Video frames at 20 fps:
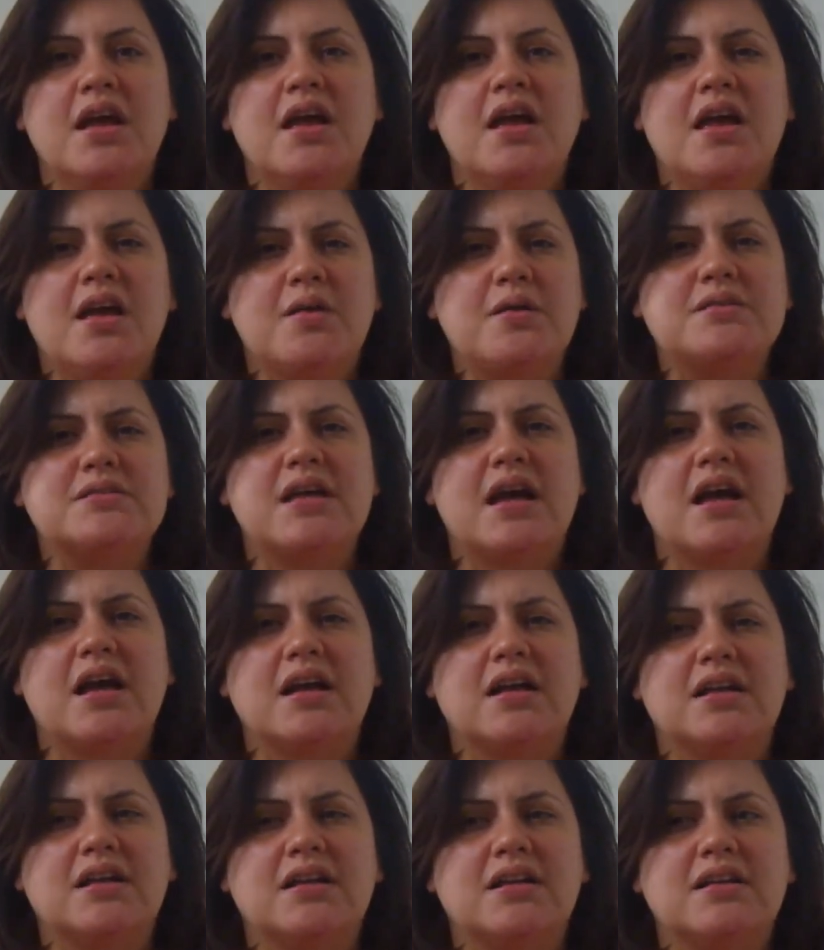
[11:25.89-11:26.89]
He was
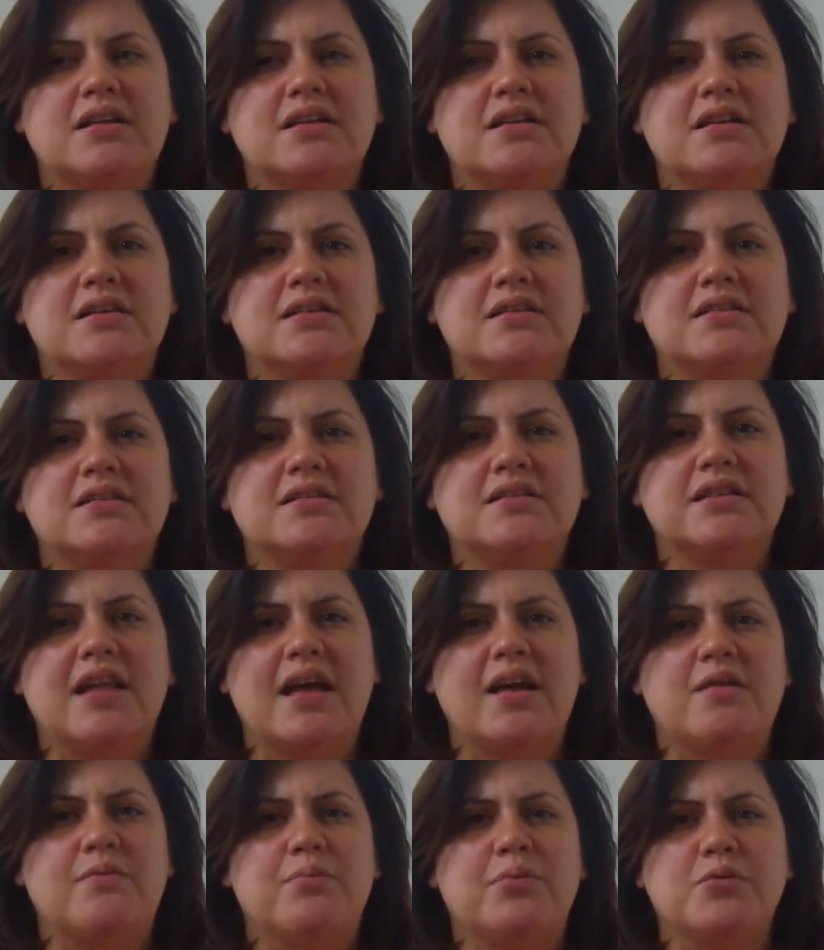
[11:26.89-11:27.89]
like
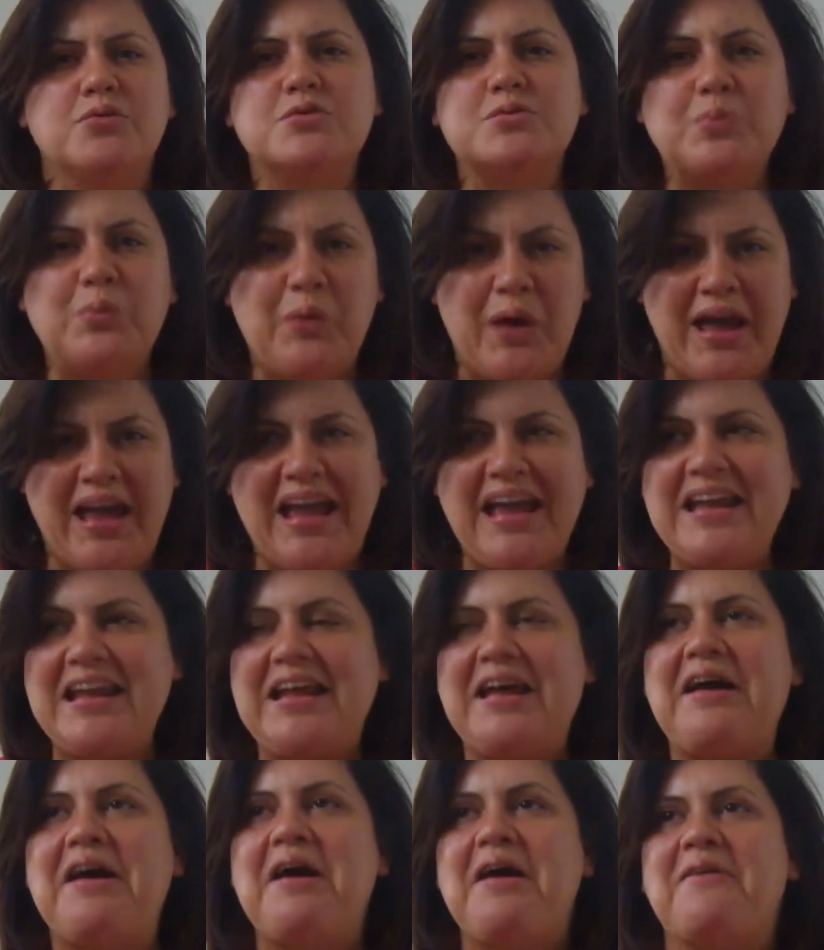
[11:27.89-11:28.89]
Bruce Wayne, and
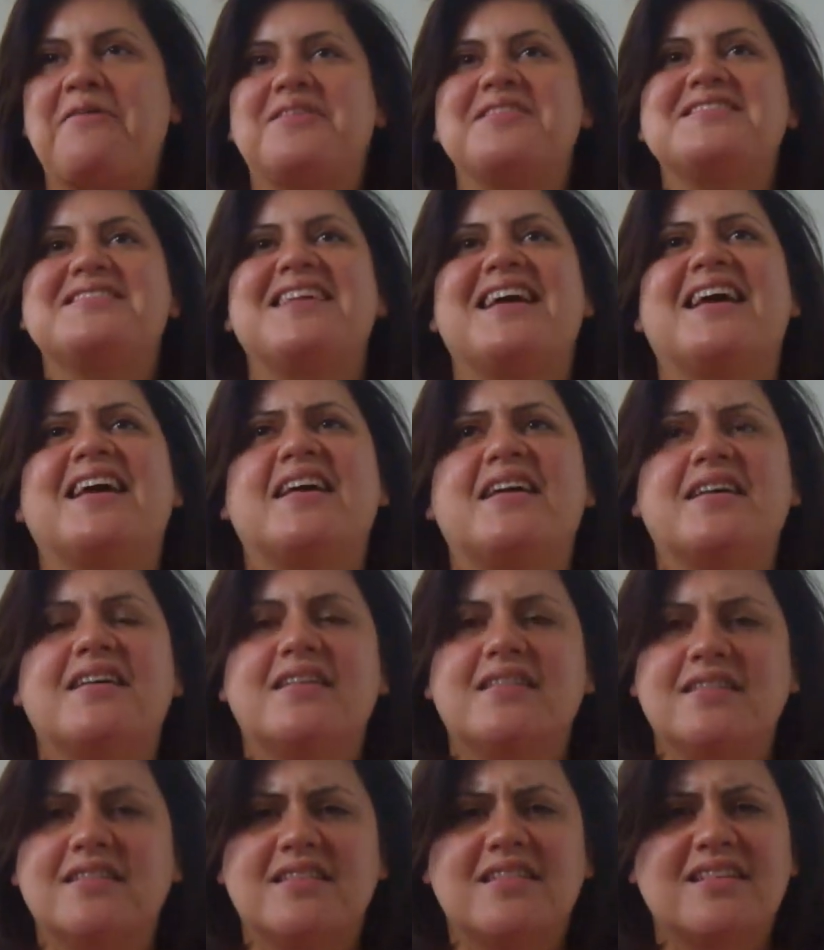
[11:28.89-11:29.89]
I was like,
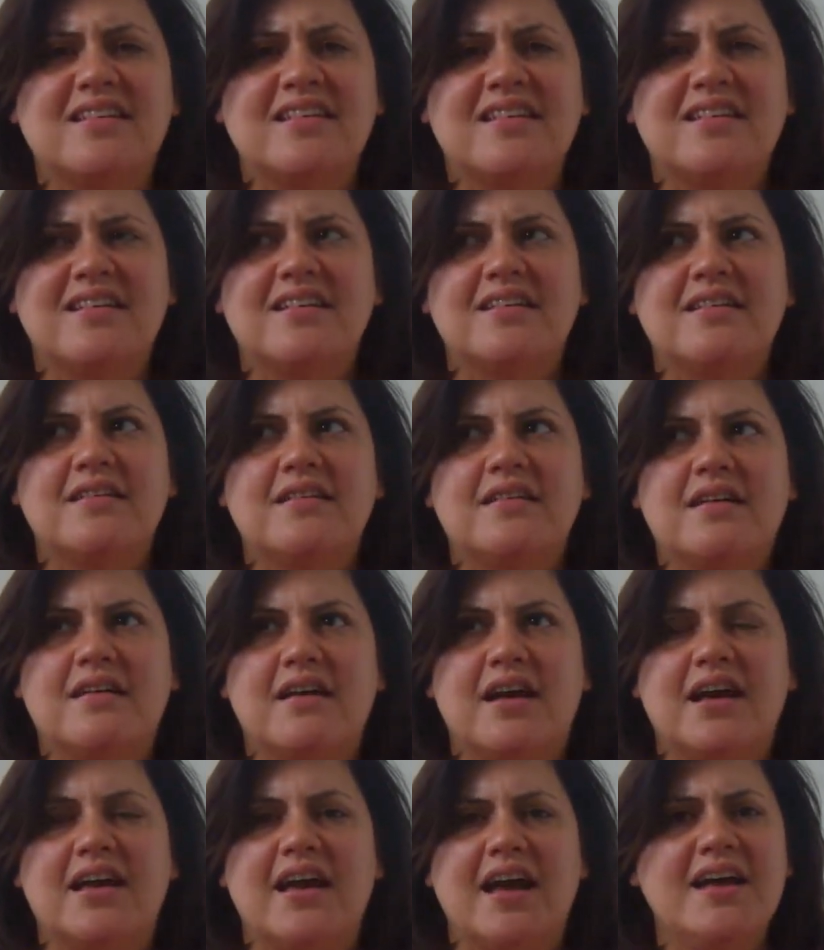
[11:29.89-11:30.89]

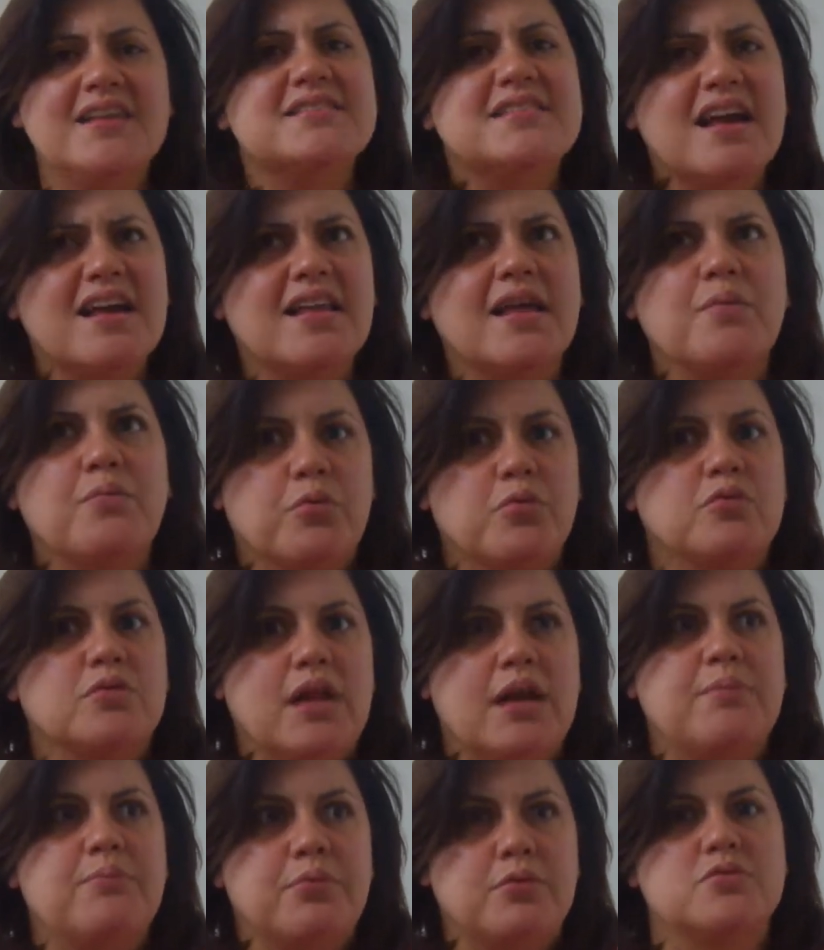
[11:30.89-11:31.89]
I guess, yeah, like
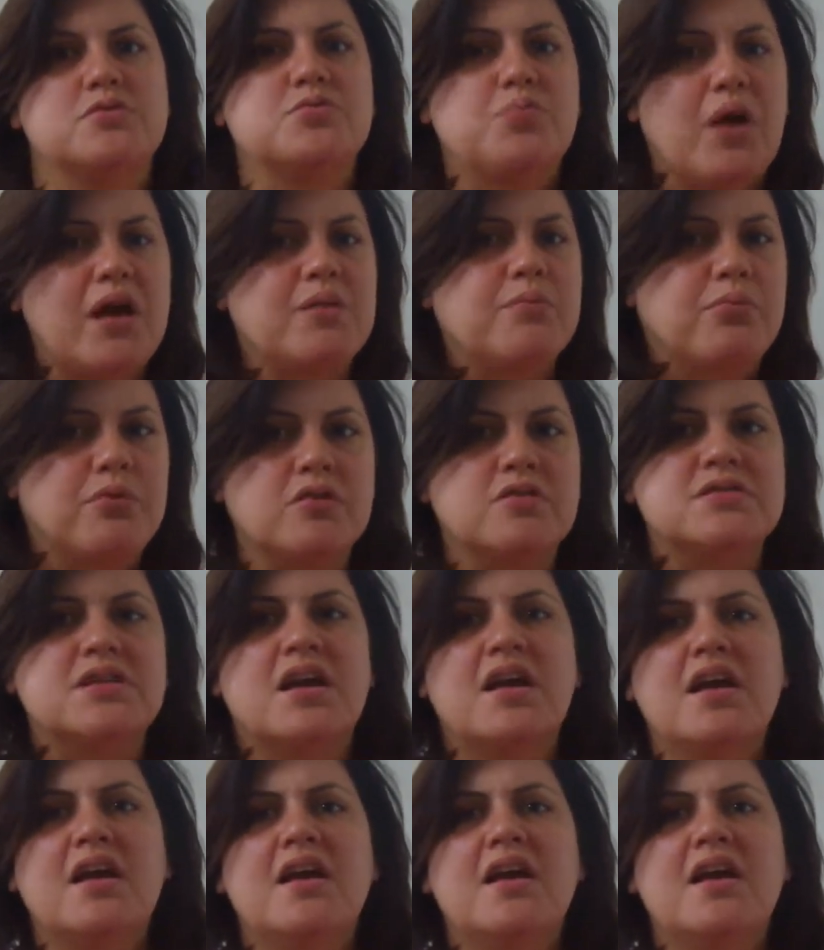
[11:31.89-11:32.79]
Bruce Wayne, Bruce.